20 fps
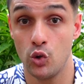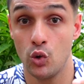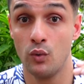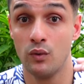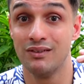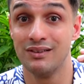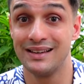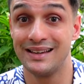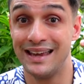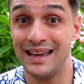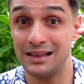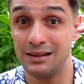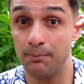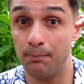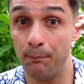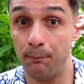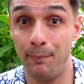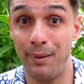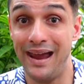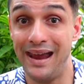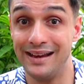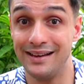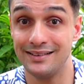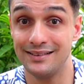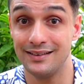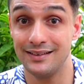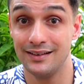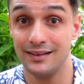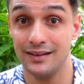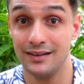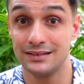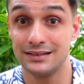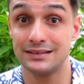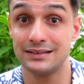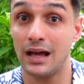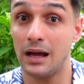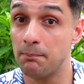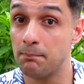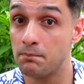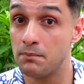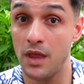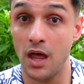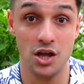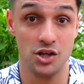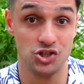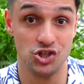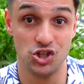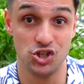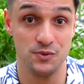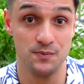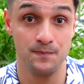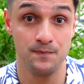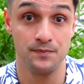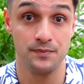you will get paid top notch